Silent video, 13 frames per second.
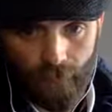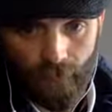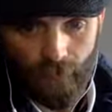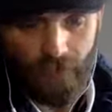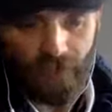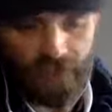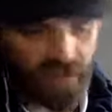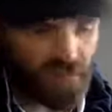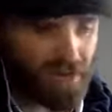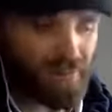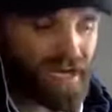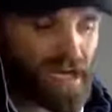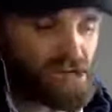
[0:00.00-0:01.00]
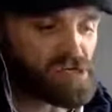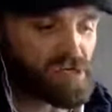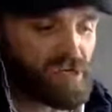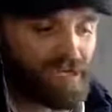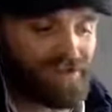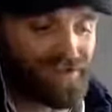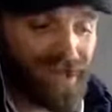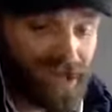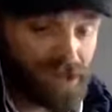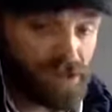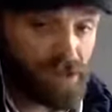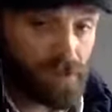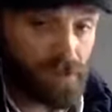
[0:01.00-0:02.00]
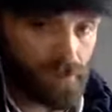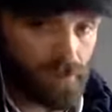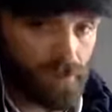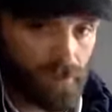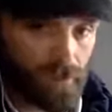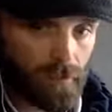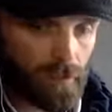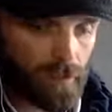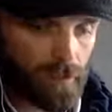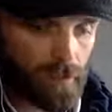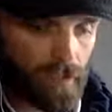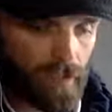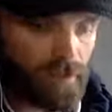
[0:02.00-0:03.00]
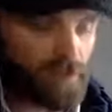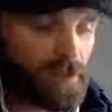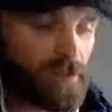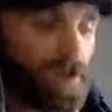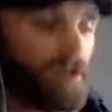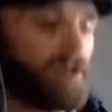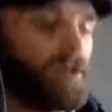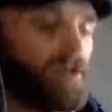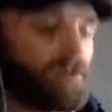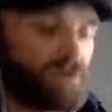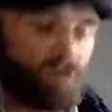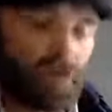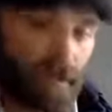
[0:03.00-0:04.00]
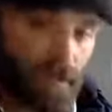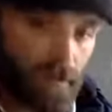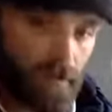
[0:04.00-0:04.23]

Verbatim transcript: Because discrimination is an action it's a denial of something.